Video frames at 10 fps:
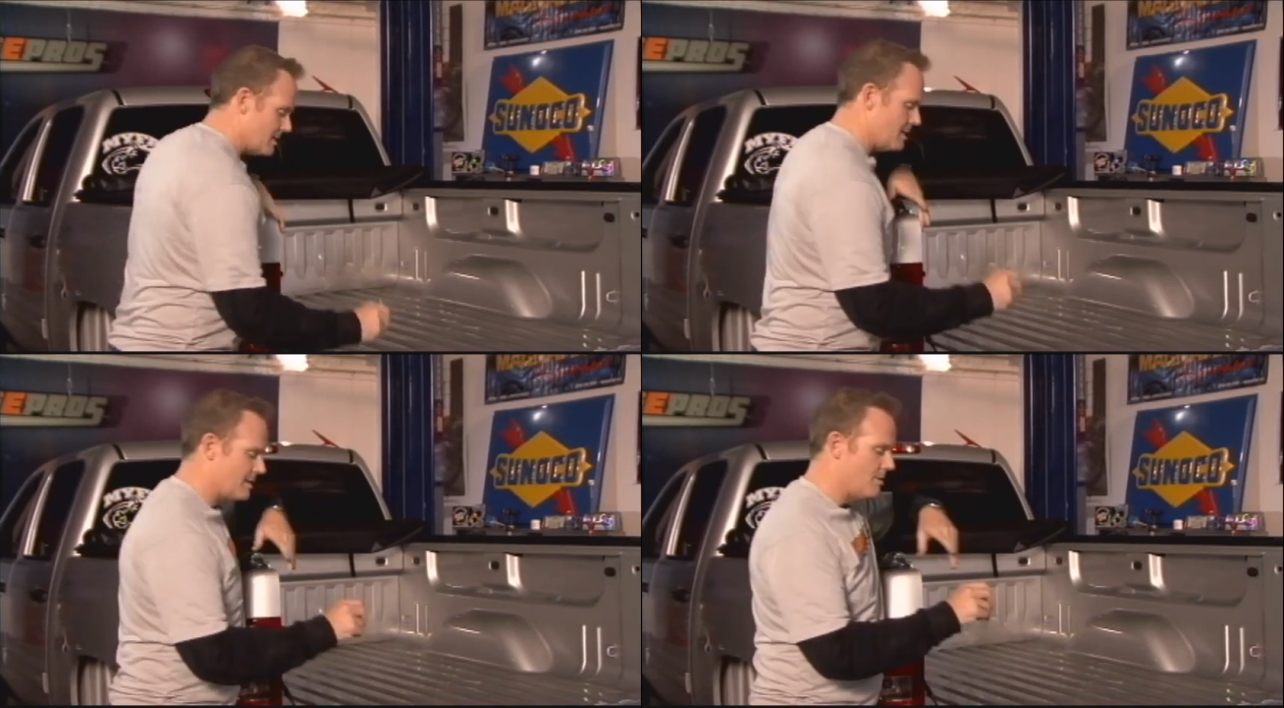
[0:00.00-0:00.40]

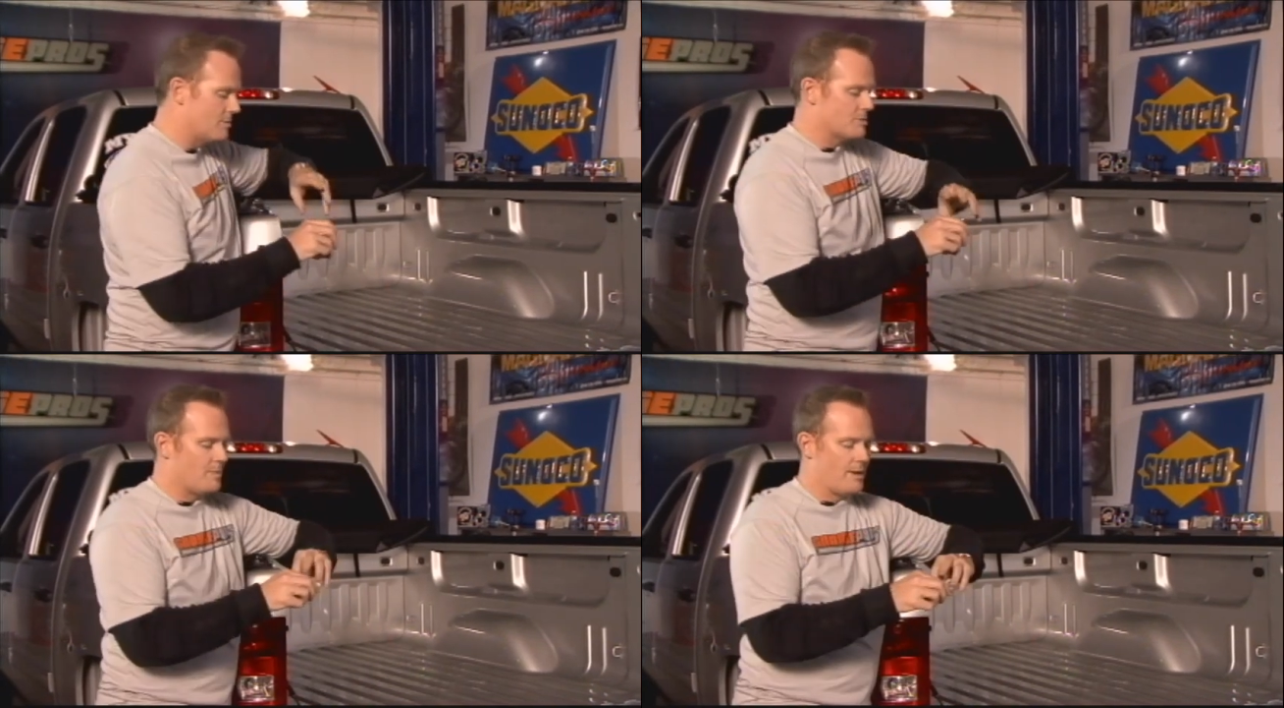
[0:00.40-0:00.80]
And it
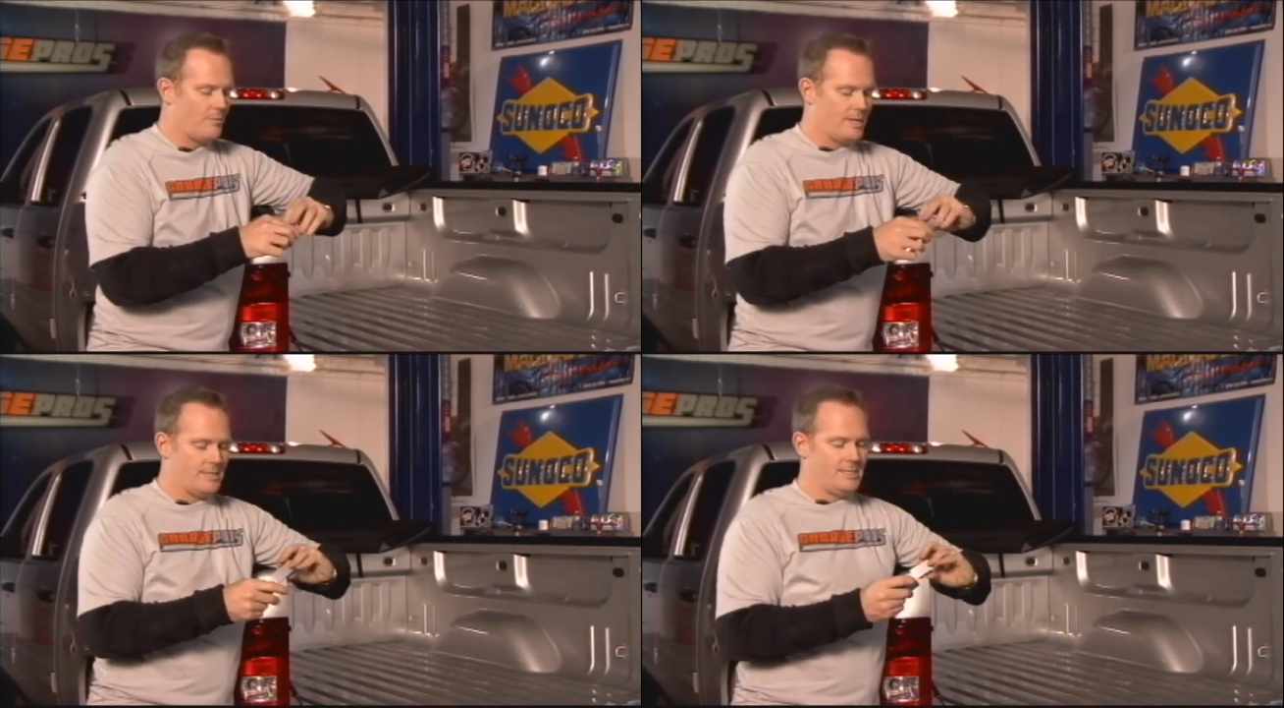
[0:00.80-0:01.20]
goes by
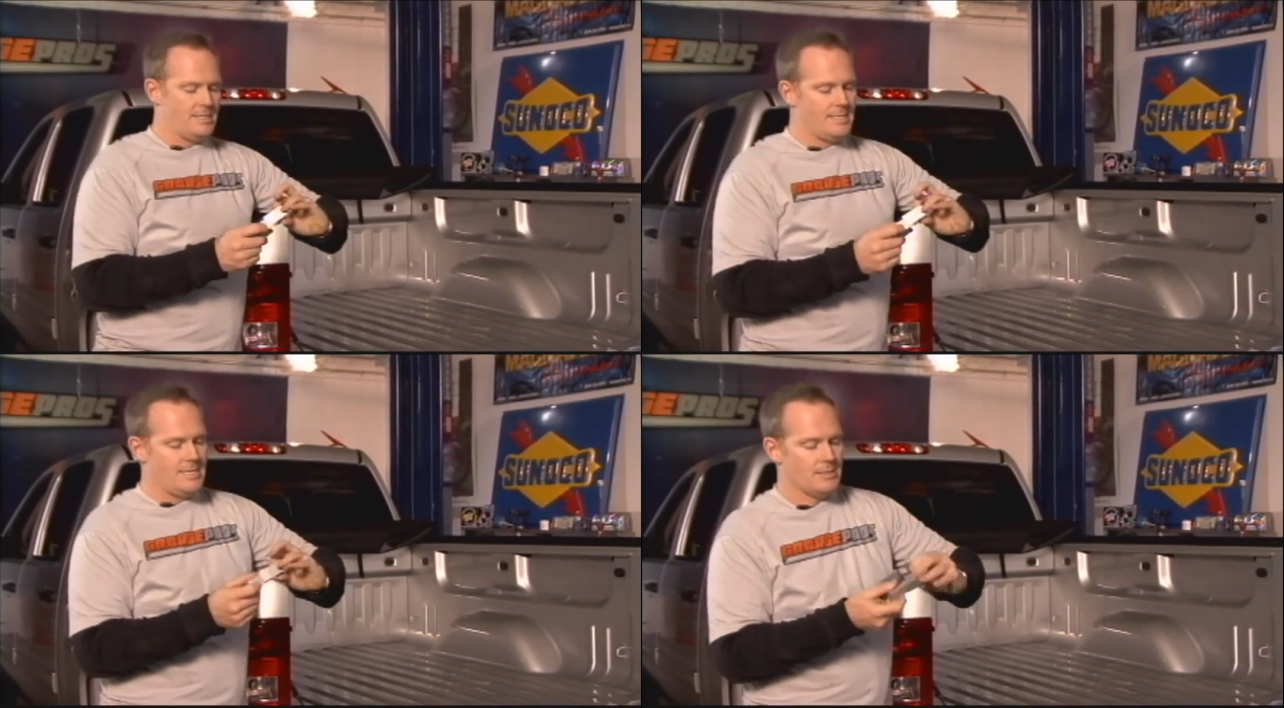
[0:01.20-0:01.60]
way of these
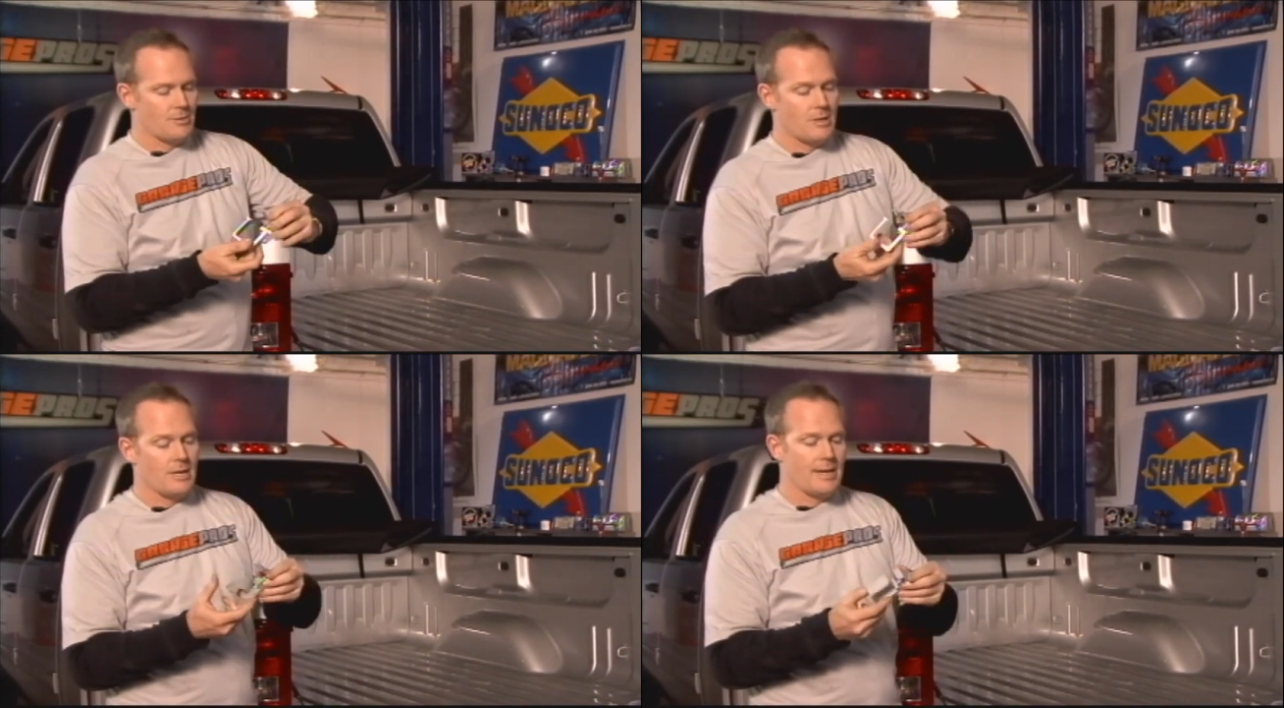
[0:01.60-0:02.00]
neat
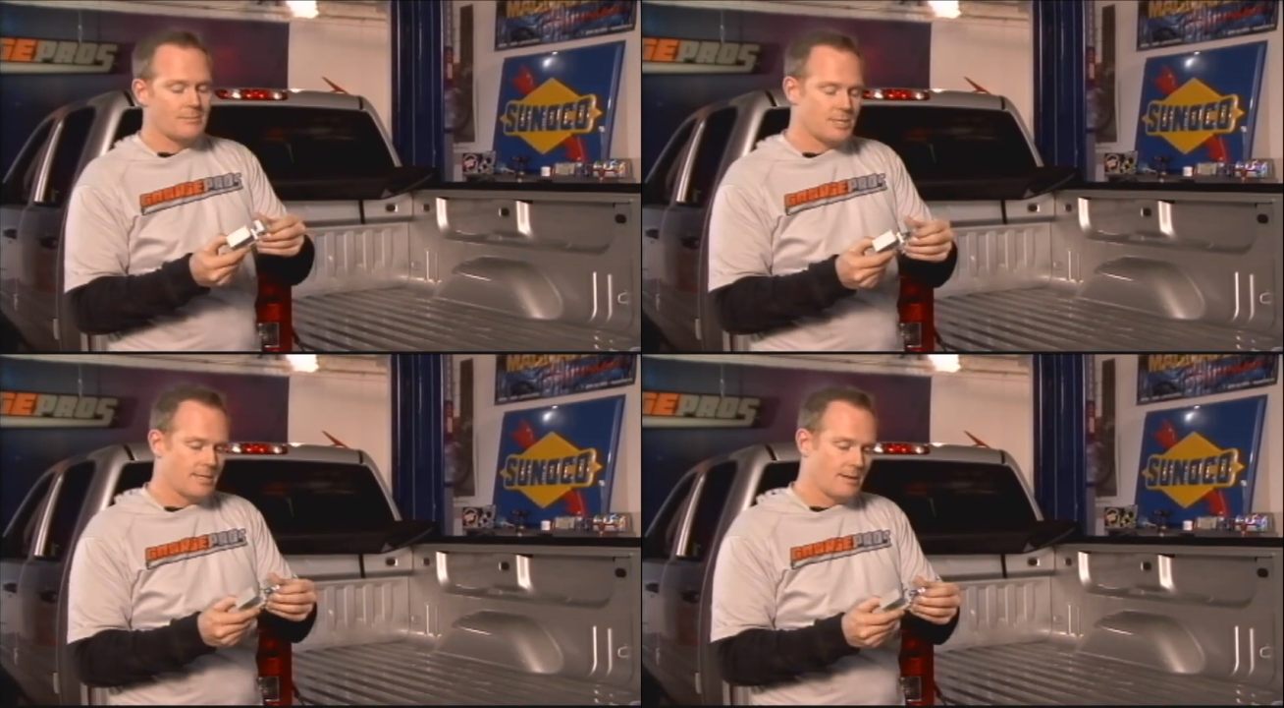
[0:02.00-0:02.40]
little
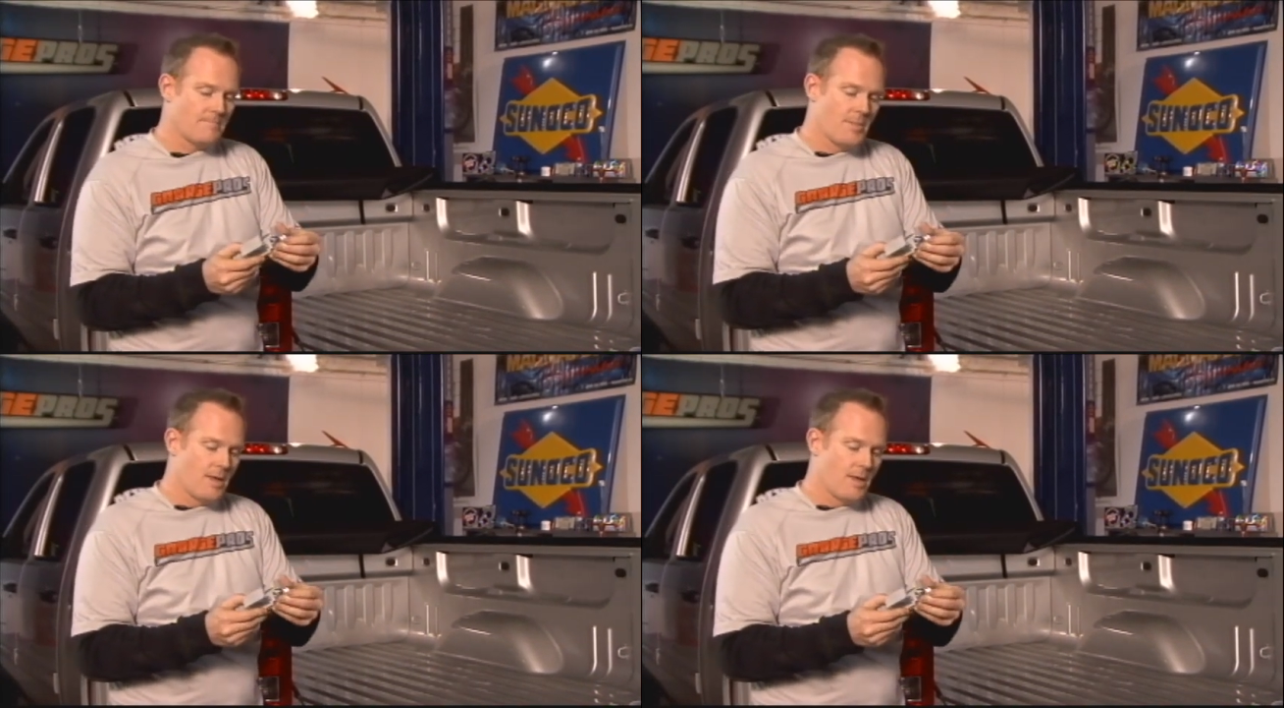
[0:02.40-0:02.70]
clamps here.